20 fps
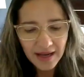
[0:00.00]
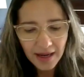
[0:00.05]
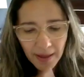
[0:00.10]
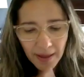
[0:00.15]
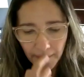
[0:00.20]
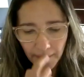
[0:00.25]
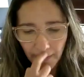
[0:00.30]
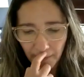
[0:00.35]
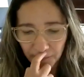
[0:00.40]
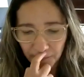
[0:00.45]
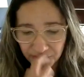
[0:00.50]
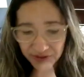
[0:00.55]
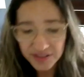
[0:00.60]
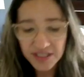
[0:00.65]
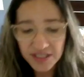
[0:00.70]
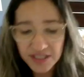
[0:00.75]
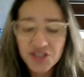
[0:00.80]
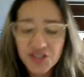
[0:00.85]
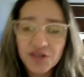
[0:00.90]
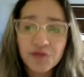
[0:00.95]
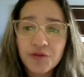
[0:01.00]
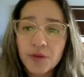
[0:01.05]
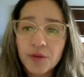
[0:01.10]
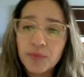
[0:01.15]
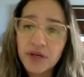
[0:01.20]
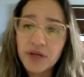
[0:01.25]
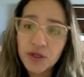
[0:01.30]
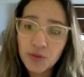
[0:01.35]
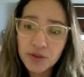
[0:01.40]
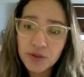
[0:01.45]
I'm a physician
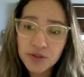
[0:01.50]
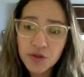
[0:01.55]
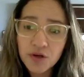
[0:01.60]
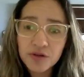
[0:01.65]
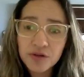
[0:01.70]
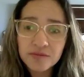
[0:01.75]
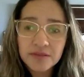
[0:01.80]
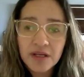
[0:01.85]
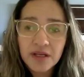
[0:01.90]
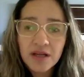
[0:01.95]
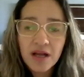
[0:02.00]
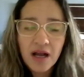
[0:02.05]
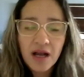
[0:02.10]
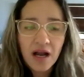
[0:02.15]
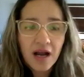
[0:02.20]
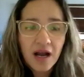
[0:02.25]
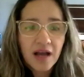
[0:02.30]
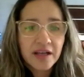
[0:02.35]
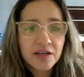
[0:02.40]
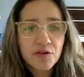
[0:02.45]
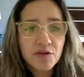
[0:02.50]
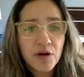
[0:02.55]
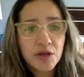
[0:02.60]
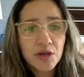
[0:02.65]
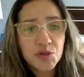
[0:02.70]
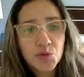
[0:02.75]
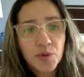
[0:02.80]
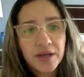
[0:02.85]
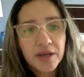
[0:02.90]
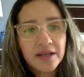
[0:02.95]
from Ecuador. I
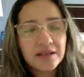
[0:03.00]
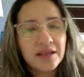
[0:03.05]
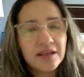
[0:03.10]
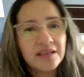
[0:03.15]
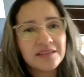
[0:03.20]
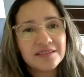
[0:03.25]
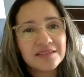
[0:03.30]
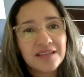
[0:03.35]
graduated in